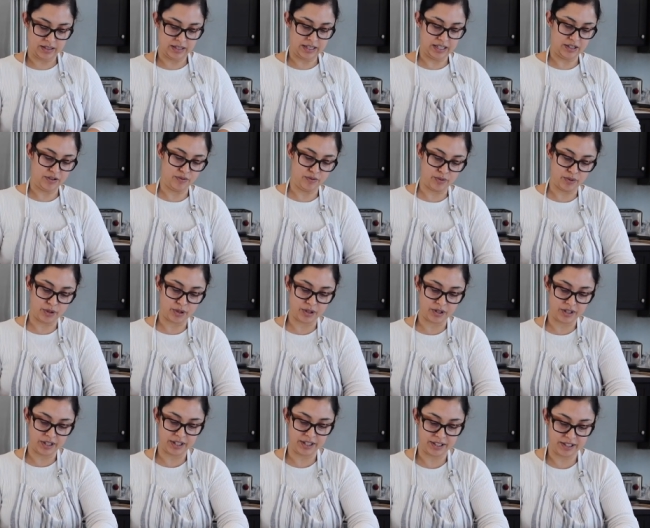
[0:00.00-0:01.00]
And
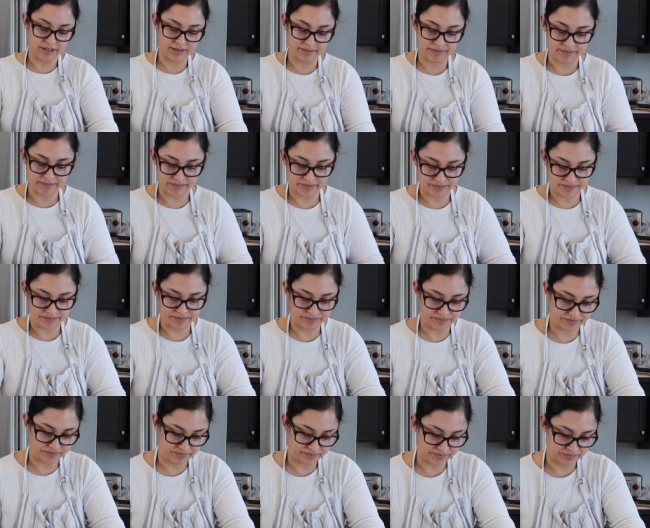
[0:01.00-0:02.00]
roll it.
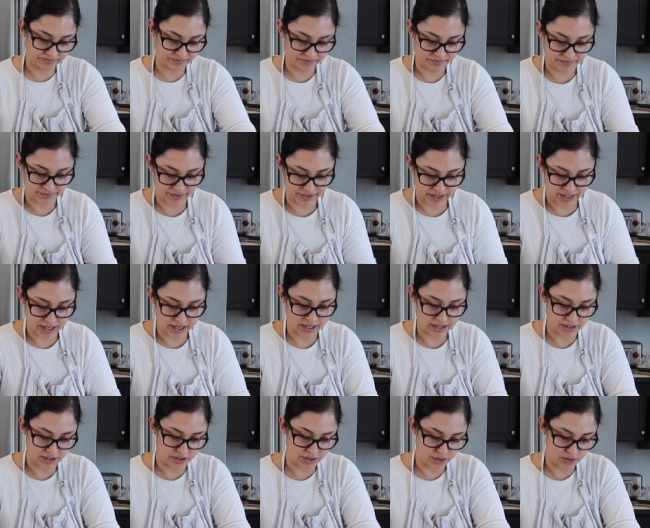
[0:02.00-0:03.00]

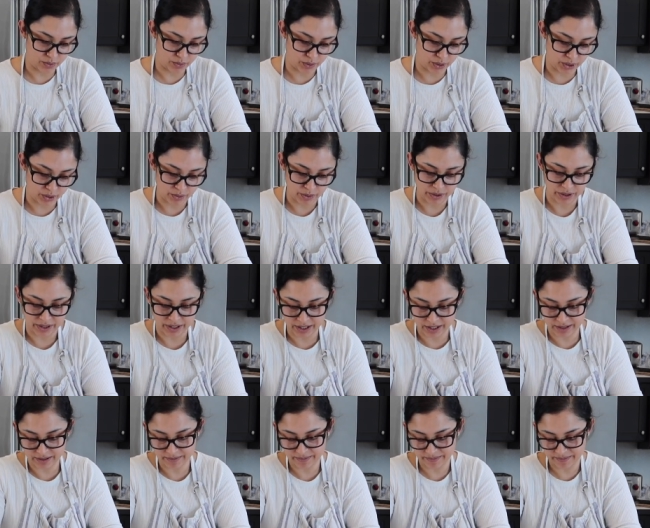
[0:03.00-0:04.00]
Kind of just work with
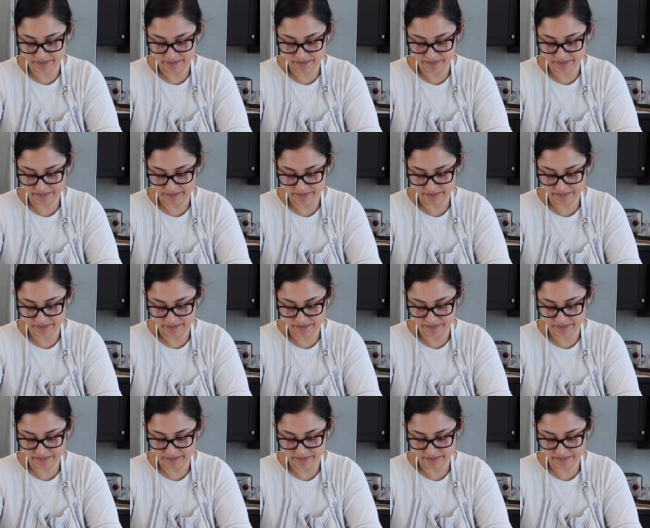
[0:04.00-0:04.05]
it.